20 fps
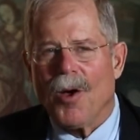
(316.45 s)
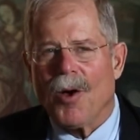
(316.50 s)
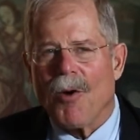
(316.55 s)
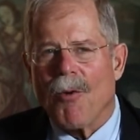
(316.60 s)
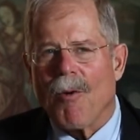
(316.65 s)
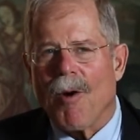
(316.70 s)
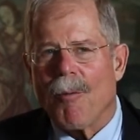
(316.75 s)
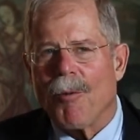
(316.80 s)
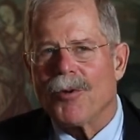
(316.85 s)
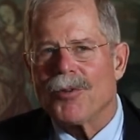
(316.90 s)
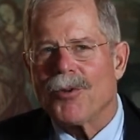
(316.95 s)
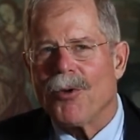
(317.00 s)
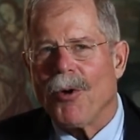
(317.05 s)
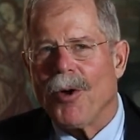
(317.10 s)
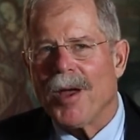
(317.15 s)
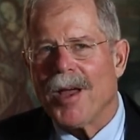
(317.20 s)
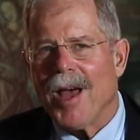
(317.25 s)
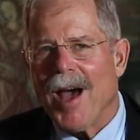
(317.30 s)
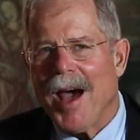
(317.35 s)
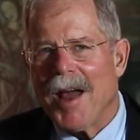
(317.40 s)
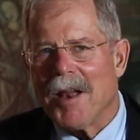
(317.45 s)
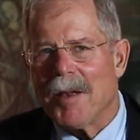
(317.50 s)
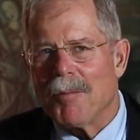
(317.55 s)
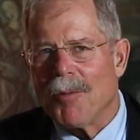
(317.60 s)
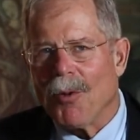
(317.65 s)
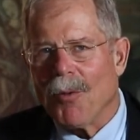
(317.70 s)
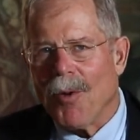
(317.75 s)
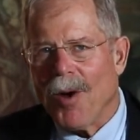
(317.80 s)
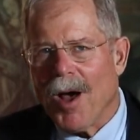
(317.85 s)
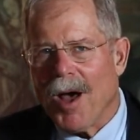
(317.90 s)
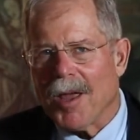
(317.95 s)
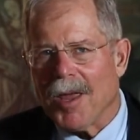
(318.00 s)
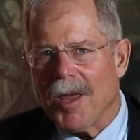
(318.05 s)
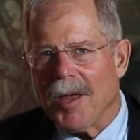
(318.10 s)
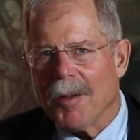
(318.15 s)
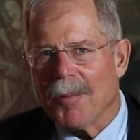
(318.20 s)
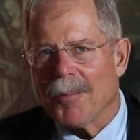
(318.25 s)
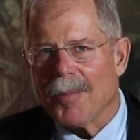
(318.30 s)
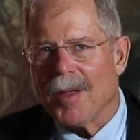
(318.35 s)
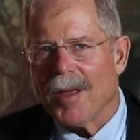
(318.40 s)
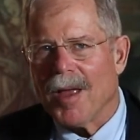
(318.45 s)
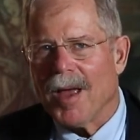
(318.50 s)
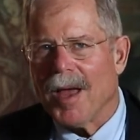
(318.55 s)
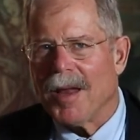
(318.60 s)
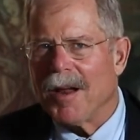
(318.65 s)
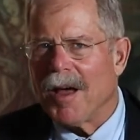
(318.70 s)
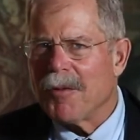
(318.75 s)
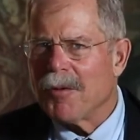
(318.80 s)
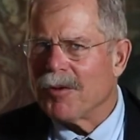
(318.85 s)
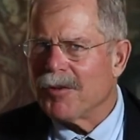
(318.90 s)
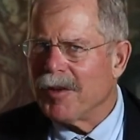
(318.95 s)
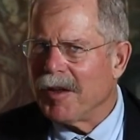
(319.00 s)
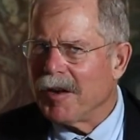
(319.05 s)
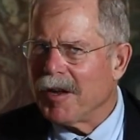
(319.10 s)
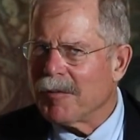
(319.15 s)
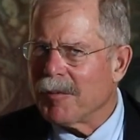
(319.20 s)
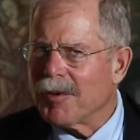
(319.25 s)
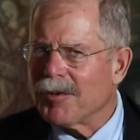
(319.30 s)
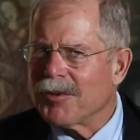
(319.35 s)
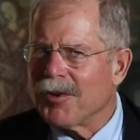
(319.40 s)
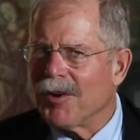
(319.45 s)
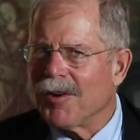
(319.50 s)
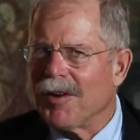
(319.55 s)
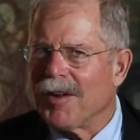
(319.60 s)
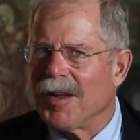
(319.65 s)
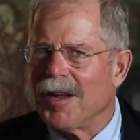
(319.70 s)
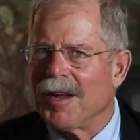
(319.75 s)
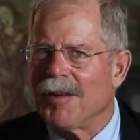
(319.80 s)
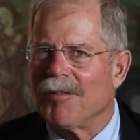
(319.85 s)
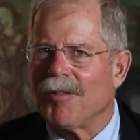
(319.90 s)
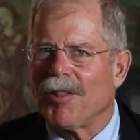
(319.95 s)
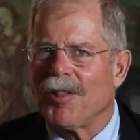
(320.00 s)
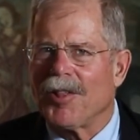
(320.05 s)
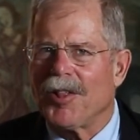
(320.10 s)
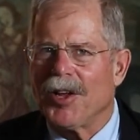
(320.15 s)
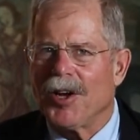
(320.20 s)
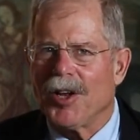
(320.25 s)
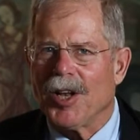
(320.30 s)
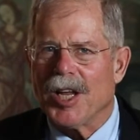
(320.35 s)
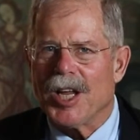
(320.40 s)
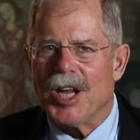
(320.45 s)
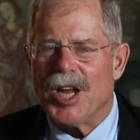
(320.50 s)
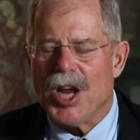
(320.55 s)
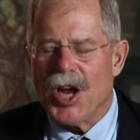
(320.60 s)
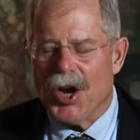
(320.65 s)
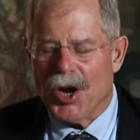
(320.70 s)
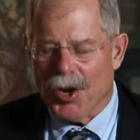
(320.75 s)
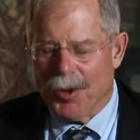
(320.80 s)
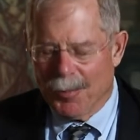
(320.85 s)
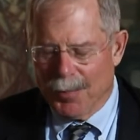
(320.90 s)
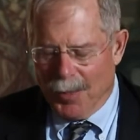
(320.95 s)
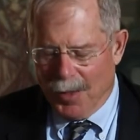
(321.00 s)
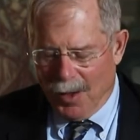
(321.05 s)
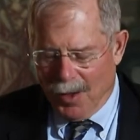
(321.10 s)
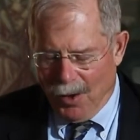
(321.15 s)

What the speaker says: What was going on in Milwaukee and other cities, but certainly clearly here,